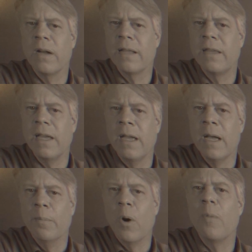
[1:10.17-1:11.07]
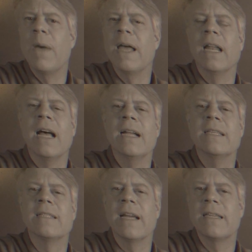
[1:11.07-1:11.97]
not the broadband
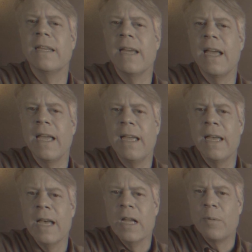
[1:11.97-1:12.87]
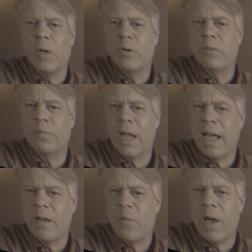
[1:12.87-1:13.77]
lines like today, to produce
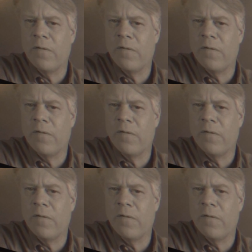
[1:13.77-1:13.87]
black and white